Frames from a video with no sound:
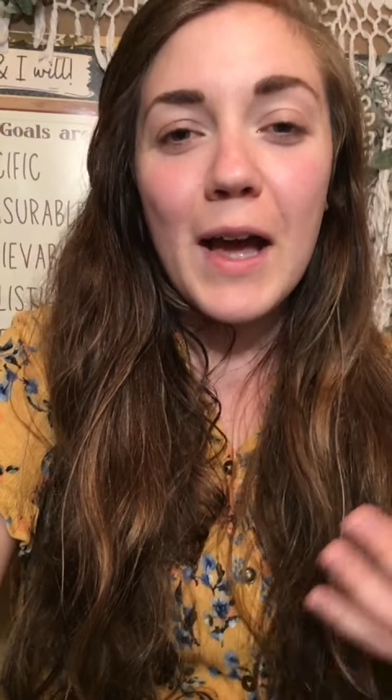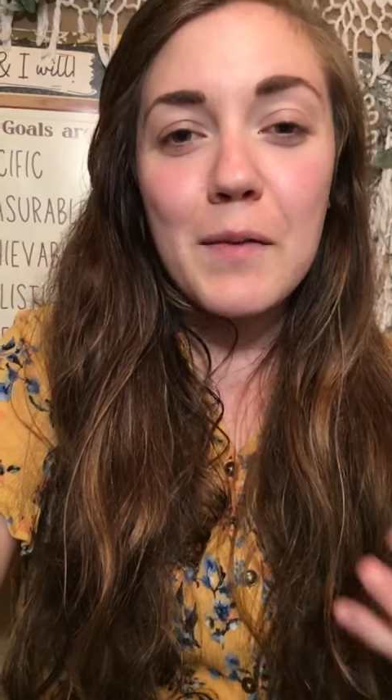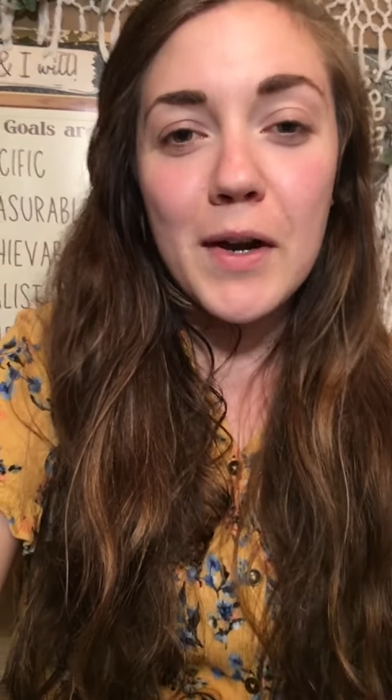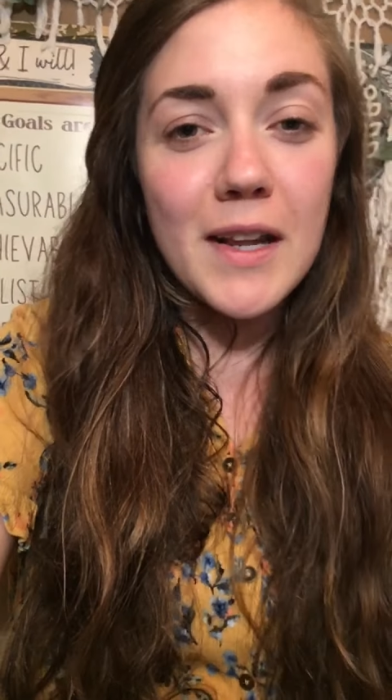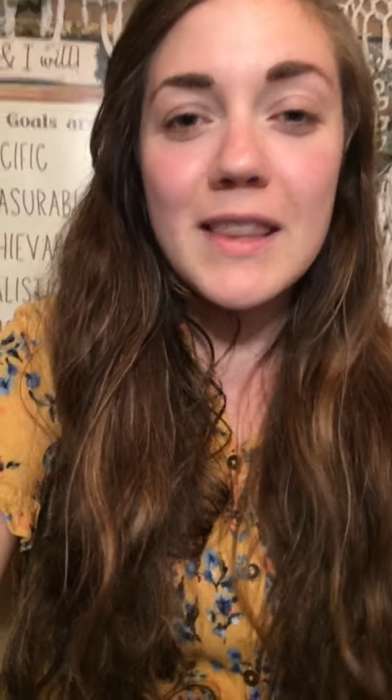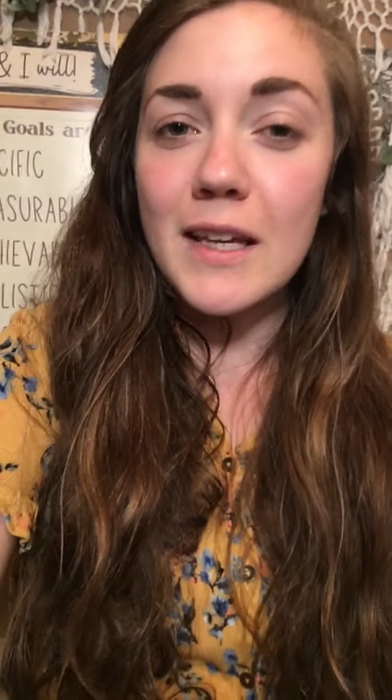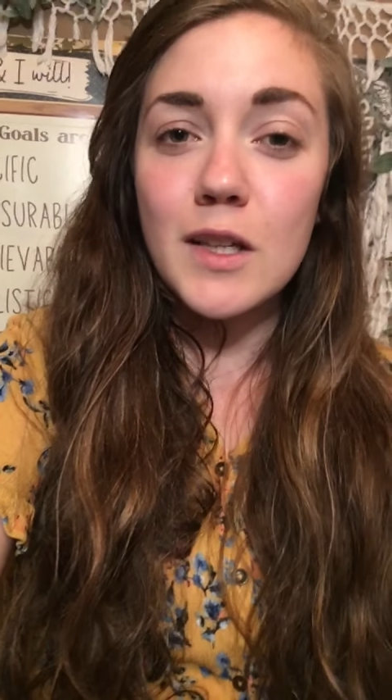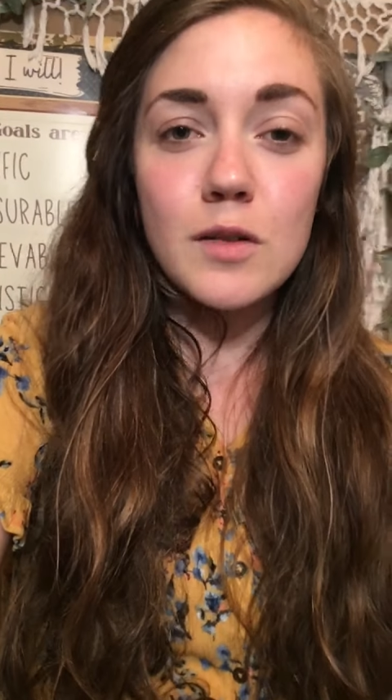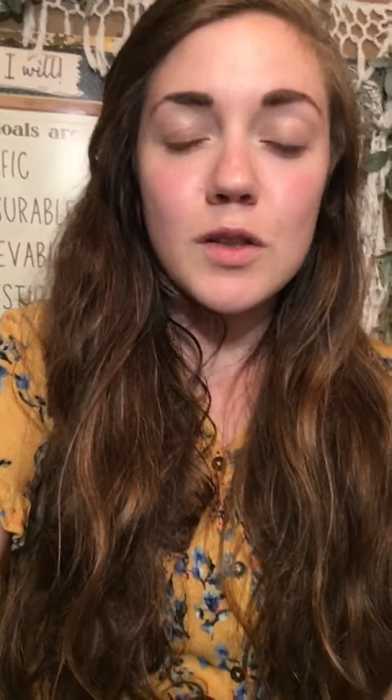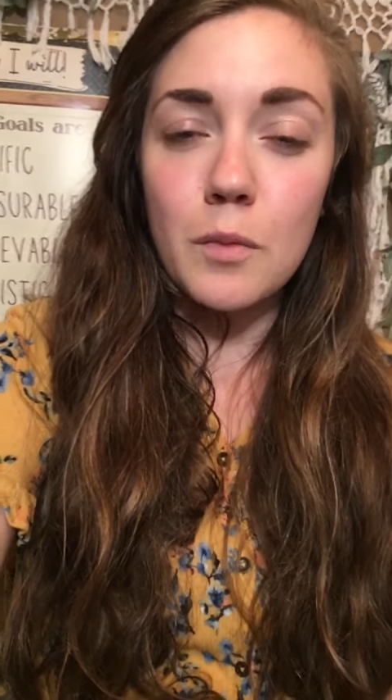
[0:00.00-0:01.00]
I want to
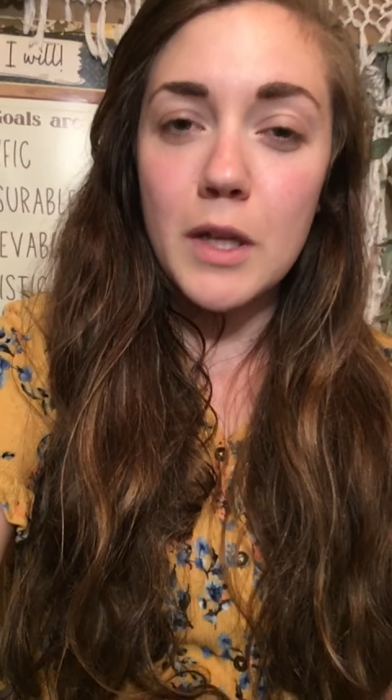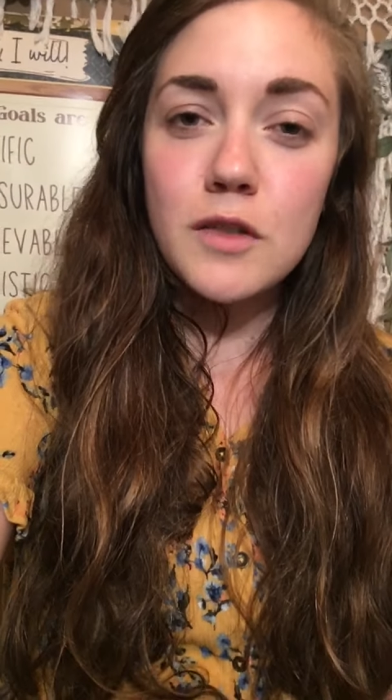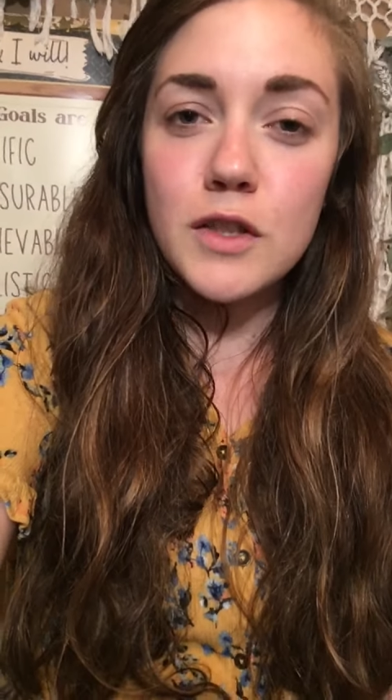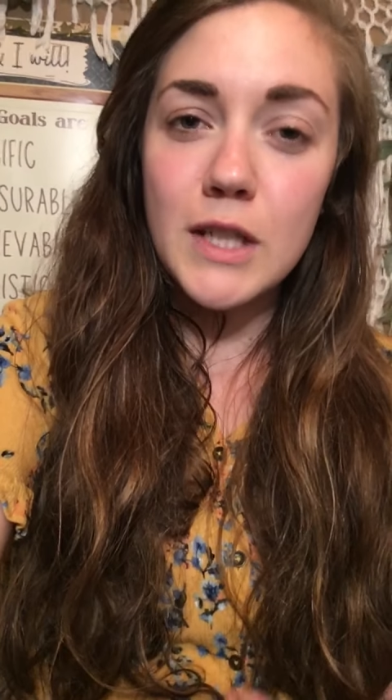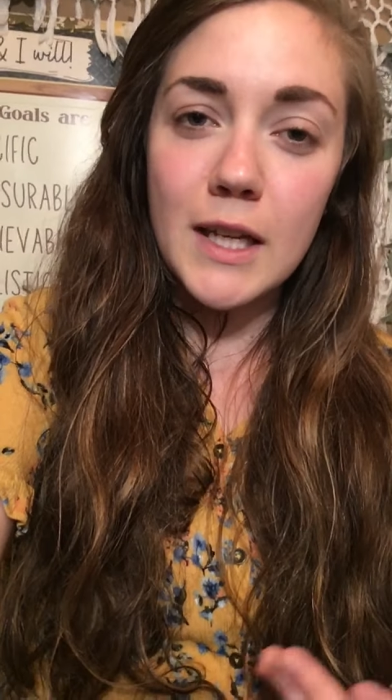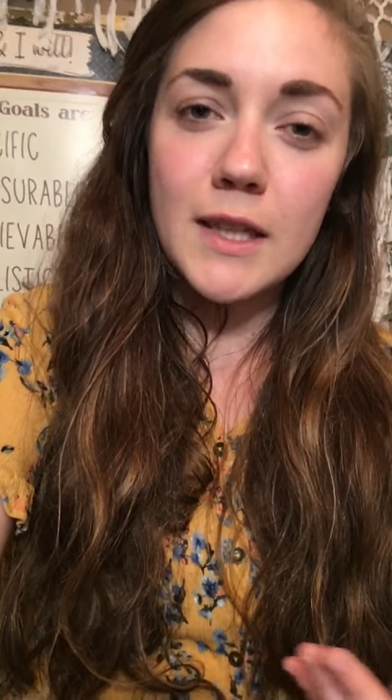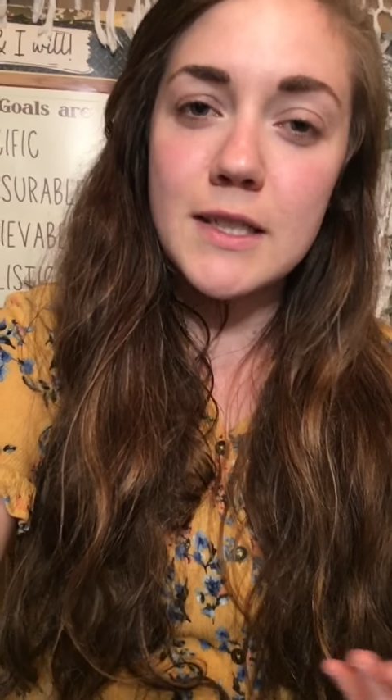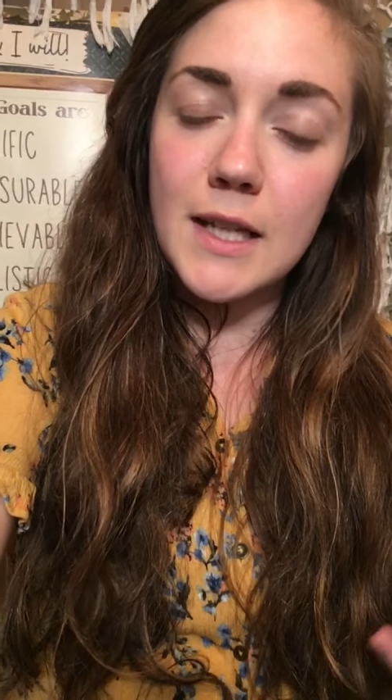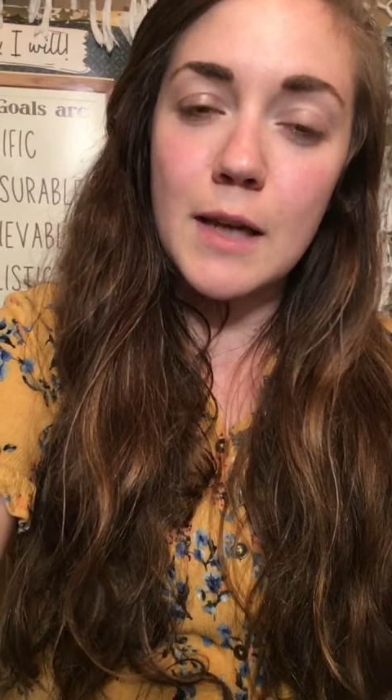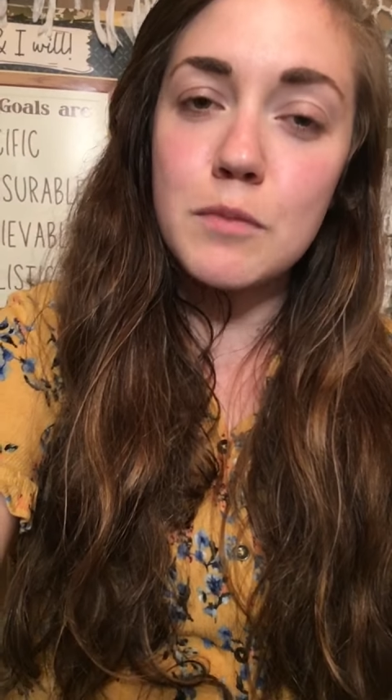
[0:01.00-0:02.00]
thank you so much for taking
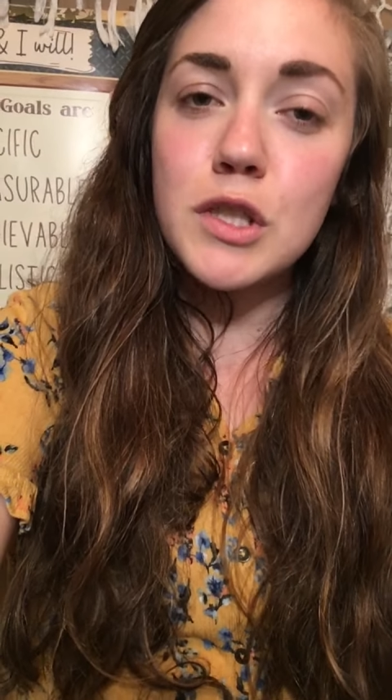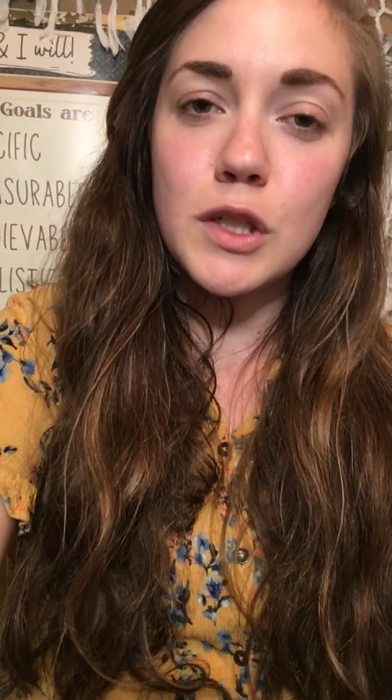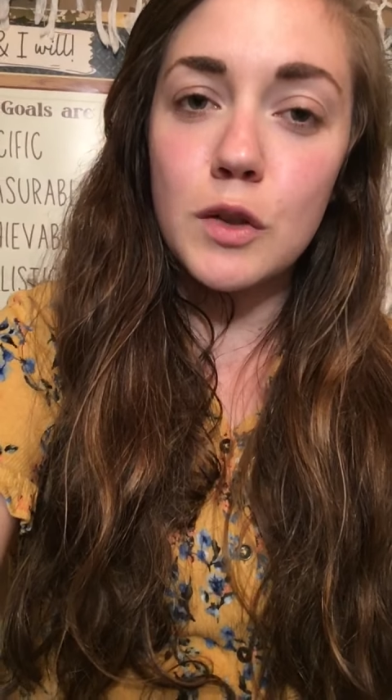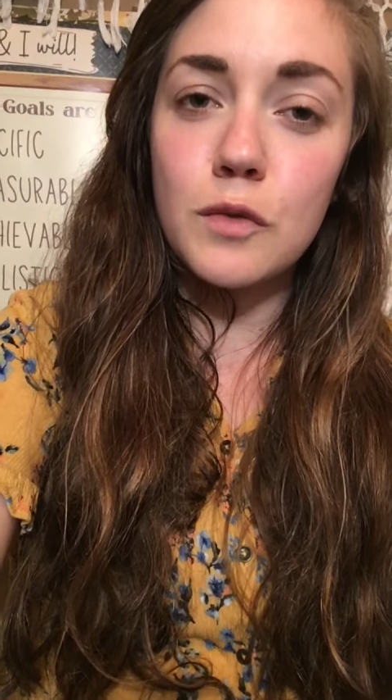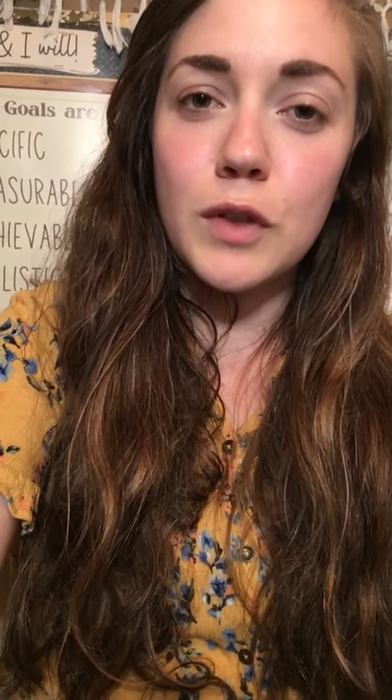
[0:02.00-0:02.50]
the time to